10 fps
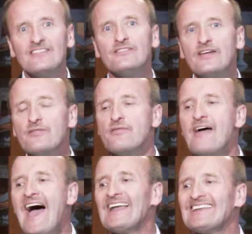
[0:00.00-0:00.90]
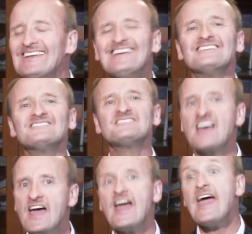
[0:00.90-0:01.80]
that that
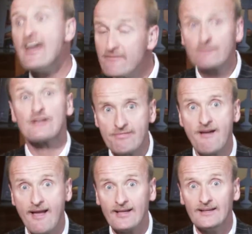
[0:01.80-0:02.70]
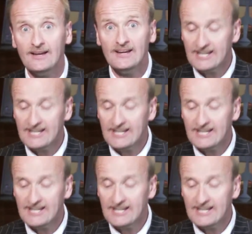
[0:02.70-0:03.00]
is everything.